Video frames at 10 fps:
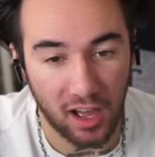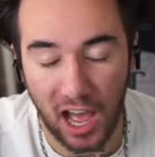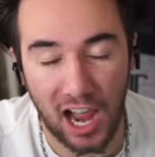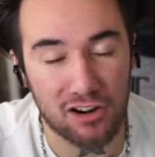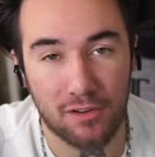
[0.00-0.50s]

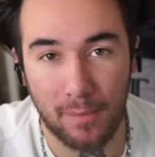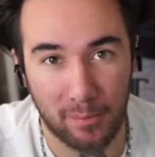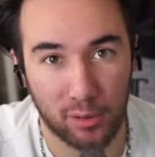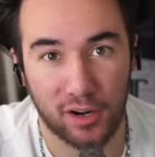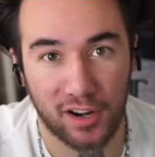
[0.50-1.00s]
I
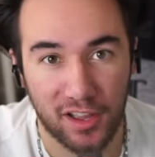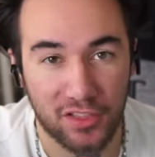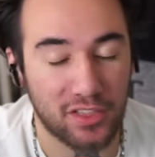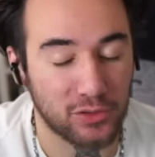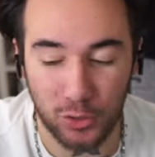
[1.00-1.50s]
remember
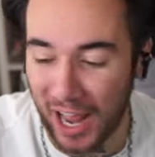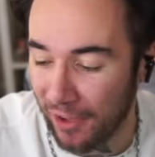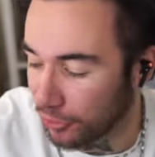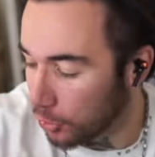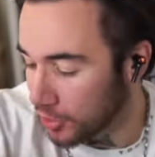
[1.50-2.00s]
Dude, I
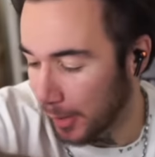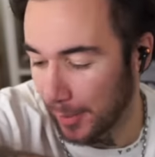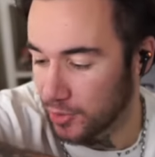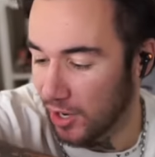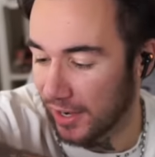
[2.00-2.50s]
have
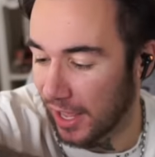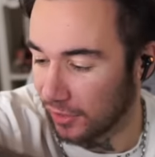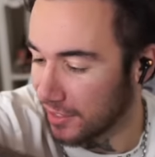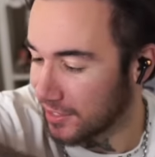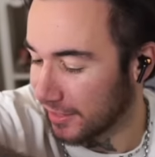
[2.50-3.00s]
goosebumps right now
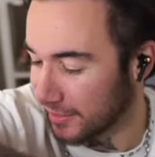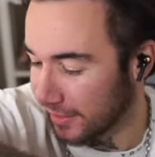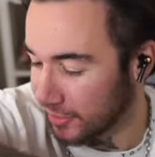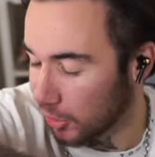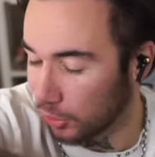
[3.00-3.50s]
listening to
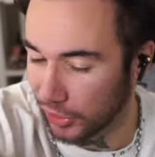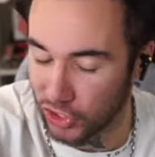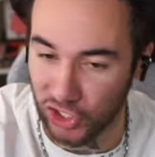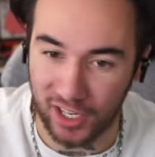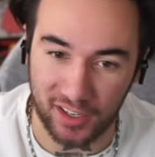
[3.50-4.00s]
this. Holy
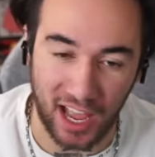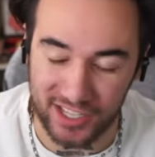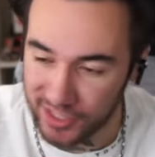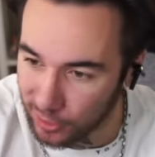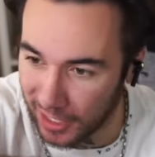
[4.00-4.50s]
shit. I
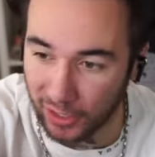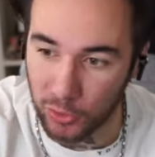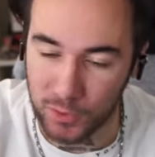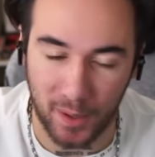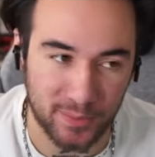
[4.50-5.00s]
still get
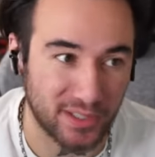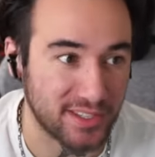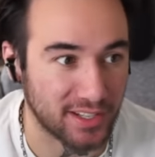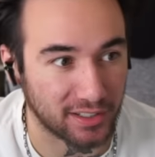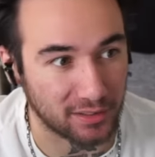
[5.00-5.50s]
goosebumps
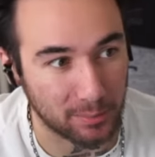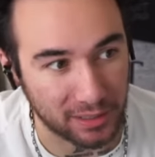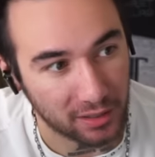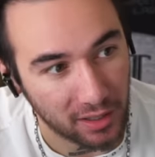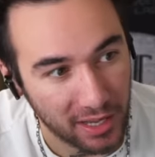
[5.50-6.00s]
listening to
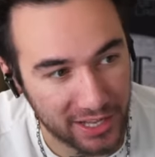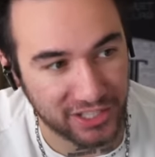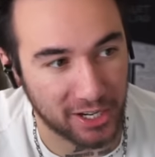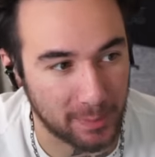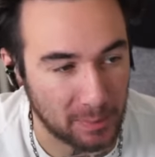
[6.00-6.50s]
B. It's
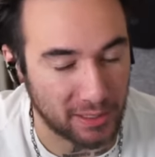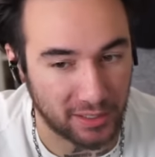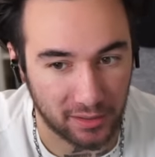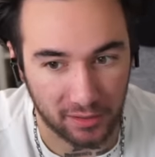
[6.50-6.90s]
gonna be B.